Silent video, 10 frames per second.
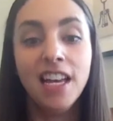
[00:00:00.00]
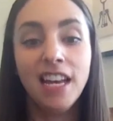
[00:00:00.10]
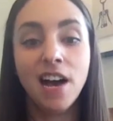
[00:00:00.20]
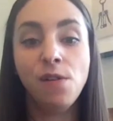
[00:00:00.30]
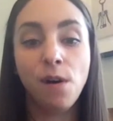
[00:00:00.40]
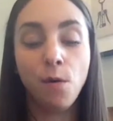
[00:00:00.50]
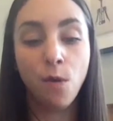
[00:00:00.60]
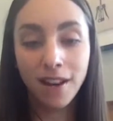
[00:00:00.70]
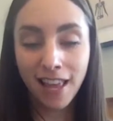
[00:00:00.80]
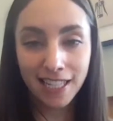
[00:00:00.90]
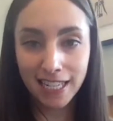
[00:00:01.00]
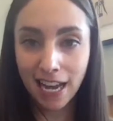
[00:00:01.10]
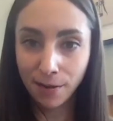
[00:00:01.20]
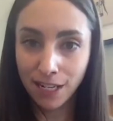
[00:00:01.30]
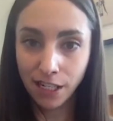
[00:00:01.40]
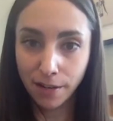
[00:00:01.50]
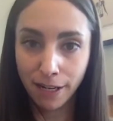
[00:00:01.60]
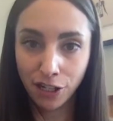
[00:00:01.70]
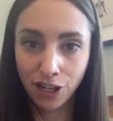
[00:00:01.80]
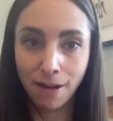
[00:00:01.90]
Now, one last thing I wanted to
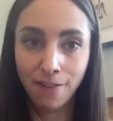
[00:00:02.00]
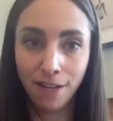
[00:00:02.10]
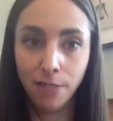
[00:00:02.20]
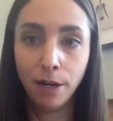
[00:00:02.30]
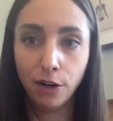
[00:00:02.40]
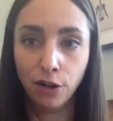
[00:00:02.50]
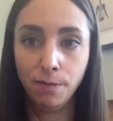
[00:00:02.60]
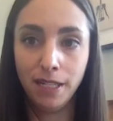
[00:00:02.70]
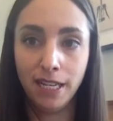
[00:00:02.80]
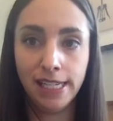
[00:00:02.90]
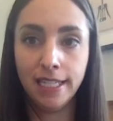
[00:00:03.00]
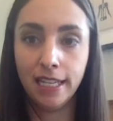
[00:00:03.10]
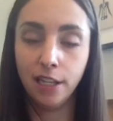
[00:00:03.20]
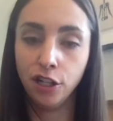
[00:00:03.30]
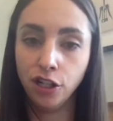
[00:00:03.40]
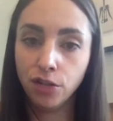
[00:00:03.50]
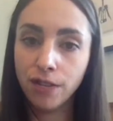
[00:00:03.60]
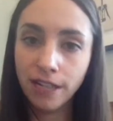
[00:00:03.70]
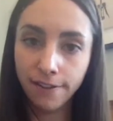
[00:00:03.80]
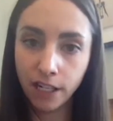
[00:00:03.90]
mention about Facebook groups is there's 3
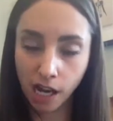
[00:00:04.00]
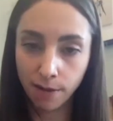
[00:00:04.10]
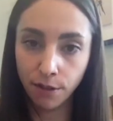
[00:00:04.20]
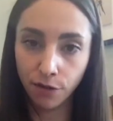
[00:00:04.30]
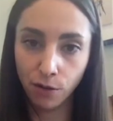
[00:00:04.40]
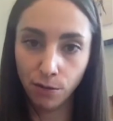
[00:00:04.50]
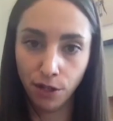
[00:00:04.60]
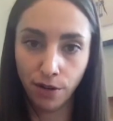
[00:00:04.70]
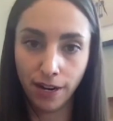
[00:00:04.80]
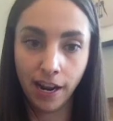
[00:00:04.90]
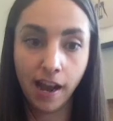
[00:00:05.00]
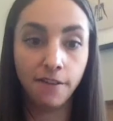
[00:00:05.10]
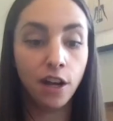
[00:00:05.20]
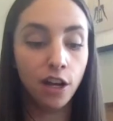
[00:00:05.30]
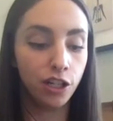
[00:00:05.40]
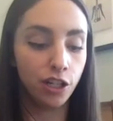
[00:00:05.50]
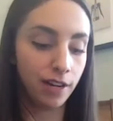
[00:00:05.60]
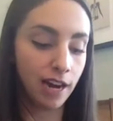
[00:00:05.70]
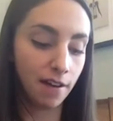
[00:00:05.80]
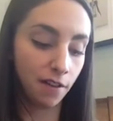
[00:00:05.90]
different types of groups you can have. So you
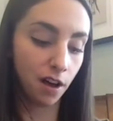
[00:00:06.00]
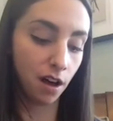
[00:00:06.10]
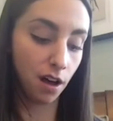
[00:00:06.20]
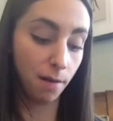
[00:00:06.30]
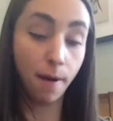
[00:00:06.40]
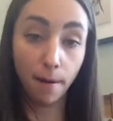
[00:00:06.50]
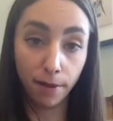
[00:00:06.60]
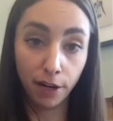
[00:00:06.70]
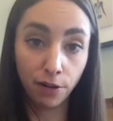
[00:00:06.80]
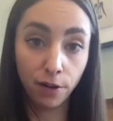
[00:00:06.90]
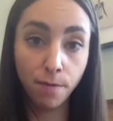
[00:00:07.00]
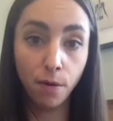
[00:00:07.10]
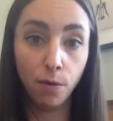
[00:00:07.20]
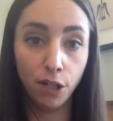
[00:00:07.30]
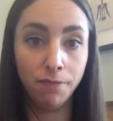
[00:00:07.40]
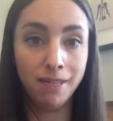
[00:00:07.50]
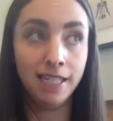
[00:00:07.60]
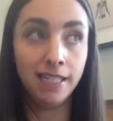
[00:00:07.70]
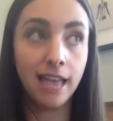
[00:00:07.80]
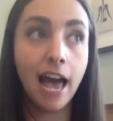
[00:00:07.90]
can have a public group, which
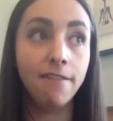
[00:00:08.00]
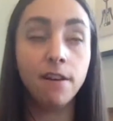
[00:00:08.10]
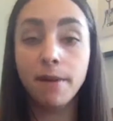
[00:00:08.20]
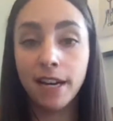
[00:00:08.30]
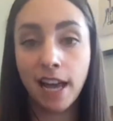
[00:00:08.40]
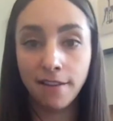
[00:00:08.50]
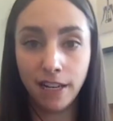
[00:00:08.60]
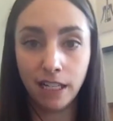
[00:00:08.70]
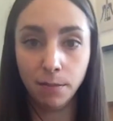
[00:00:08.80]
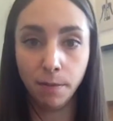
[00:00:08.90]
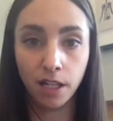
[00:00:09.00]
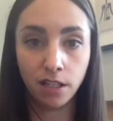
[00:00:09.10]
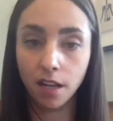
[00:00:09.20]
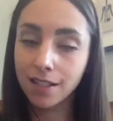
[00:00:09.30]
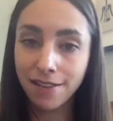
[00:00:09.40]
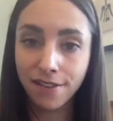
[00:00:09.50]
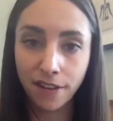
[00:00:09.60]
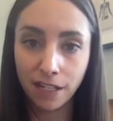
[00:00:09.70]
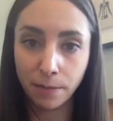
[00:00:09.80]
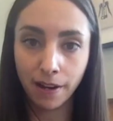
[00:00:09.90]
means everybody on Facebook, as long as they have a
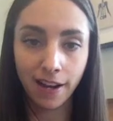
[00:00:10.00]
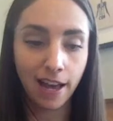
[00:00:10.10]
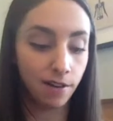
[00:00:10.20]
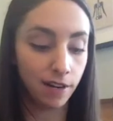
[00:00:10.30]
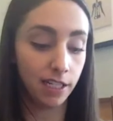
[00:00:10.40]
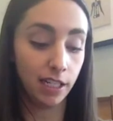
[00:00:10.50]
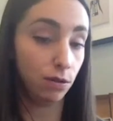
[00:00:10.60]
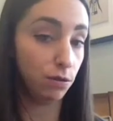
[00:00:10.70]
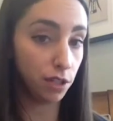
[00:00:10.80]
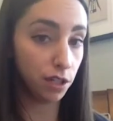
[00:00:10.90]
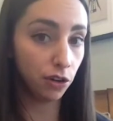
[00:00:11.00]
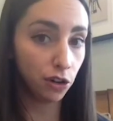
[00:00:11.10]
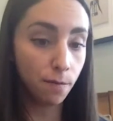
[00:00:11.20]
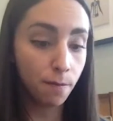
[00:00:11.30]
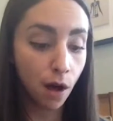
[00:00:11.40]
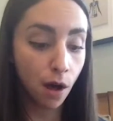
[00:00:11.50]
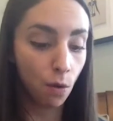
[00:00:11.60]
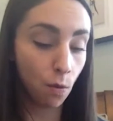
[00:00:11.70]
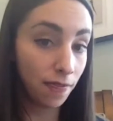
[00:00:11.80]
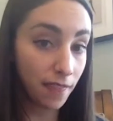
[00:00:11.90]
Facebook account, can see who's in the group,
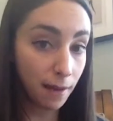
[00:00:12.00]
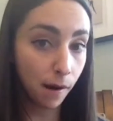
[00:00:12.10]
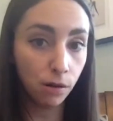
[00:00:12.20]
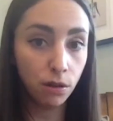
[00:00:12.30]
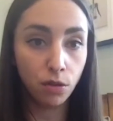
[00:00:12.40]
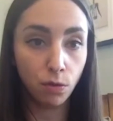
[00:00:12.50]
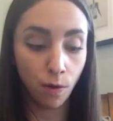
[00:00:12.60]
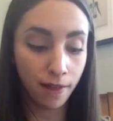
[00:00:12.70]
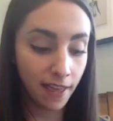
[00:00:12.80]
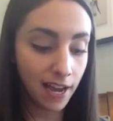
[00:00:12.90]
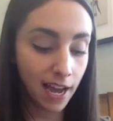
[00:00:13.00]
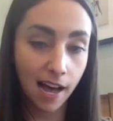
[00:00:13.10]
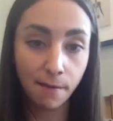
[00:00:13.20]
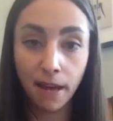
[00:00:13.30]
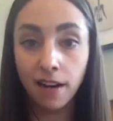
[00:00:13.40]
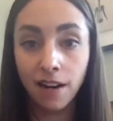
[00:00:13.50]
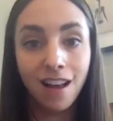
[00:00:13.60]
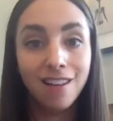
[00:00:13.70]
what they post, what they comment,